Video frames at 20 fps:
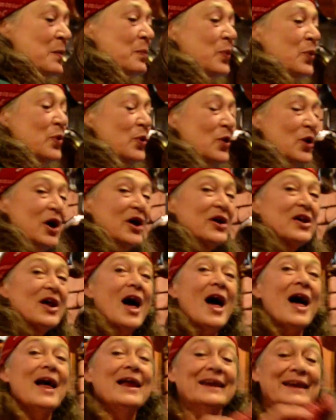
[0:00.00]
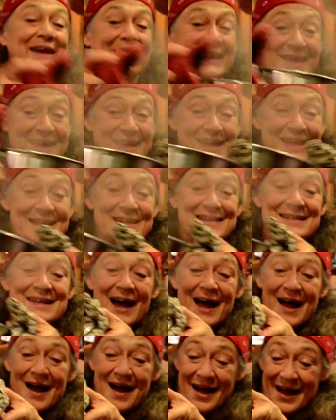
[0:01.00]
Put a lid
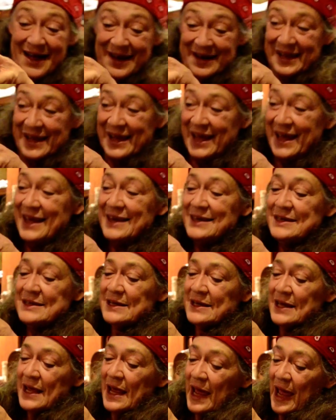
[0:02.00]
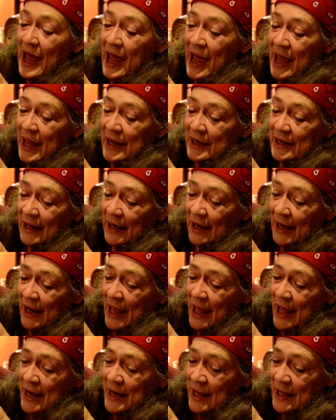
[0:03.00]
on it and
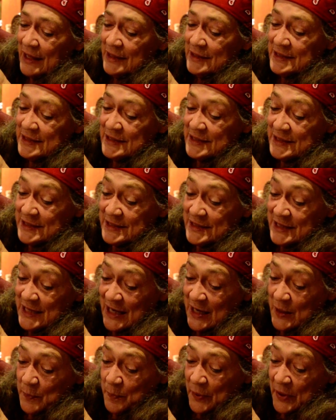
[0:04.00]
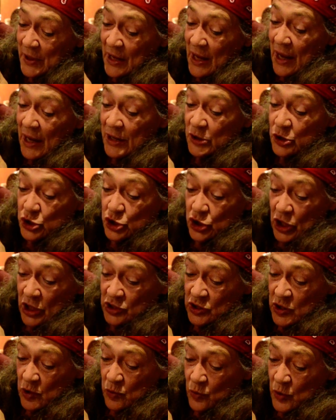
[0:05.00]
let it steep
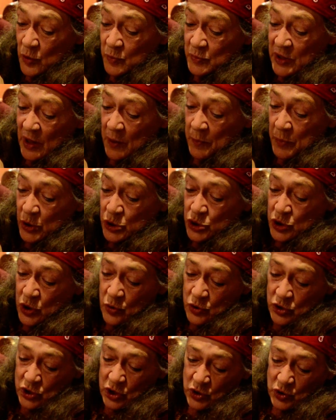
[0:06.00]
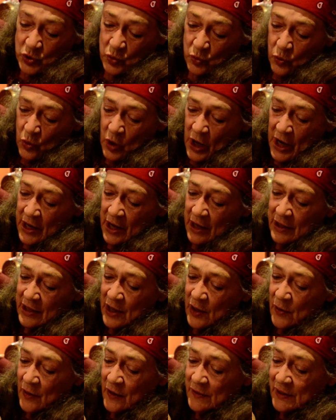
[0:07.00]
just at room temperature, just right out
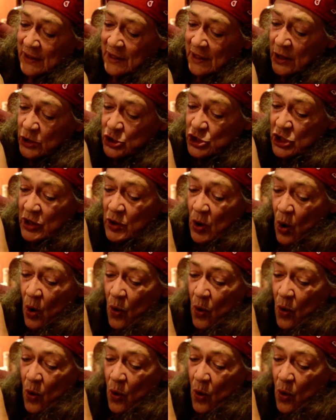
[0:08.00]
here in the kitchen.